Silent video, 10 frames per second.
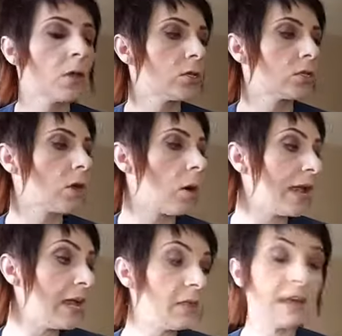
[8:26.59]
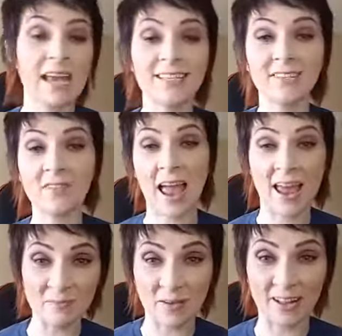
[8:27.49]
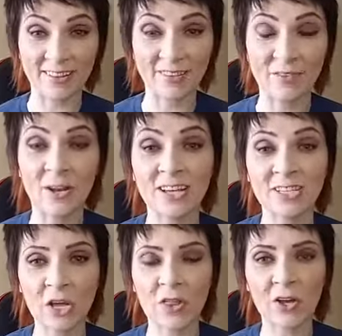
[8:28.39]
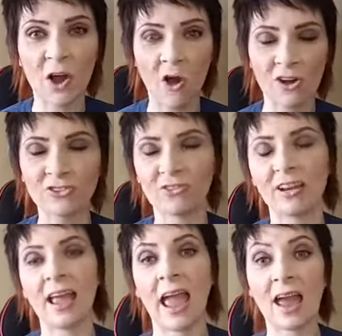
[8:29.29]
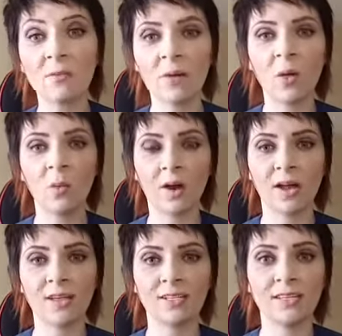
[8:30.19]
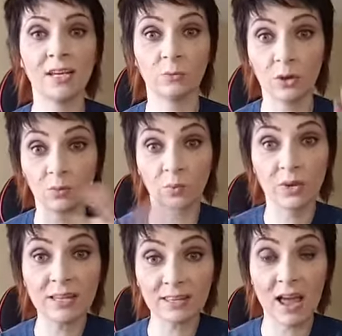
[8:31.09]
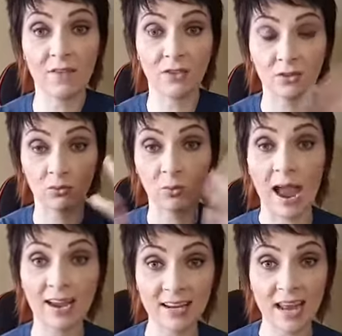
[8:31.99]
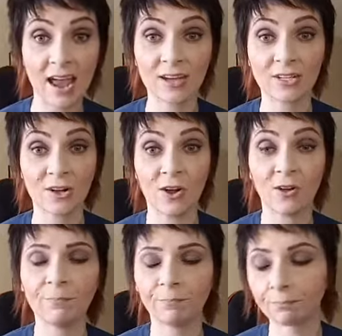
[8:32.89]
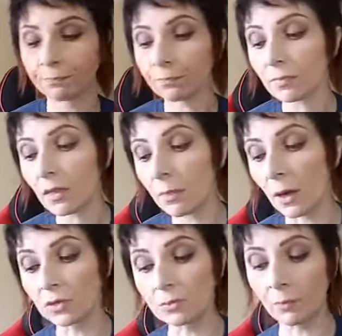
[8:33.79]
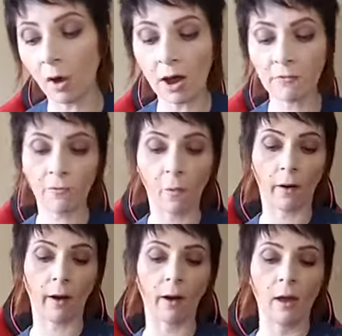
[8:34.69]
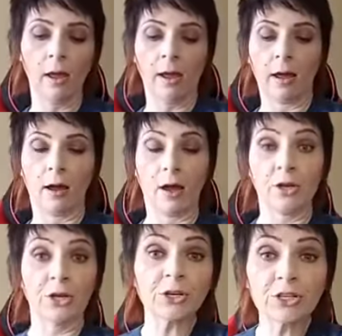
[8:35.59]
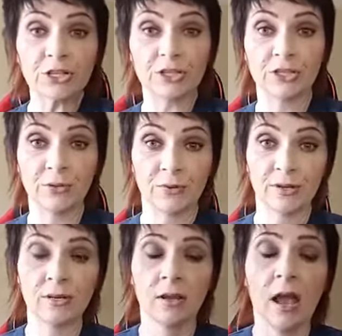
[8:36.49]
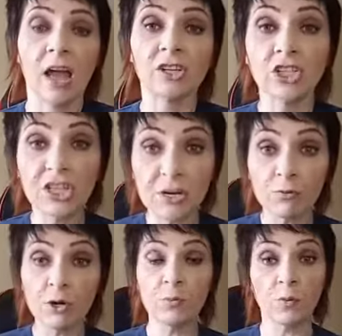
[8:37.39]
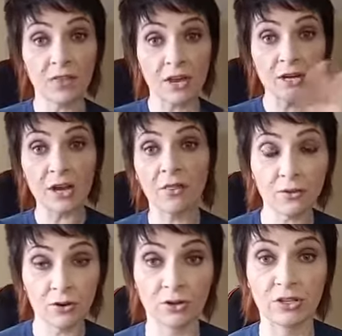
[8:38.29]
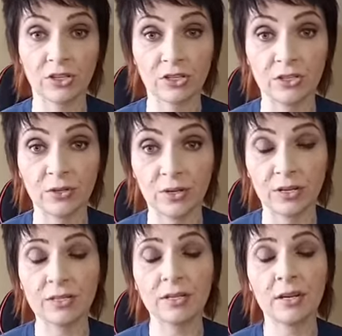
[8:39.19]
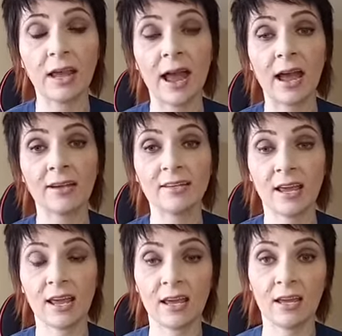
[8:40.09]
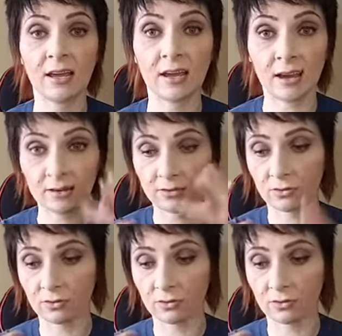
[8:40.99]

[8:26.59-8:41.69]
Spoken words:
So in the case of Annabelle, if you guys saw The Conjuring, Annabelle was in real life this Raggedy Ann doll that was bought for a nursing student, and she roomed with another nursing student at a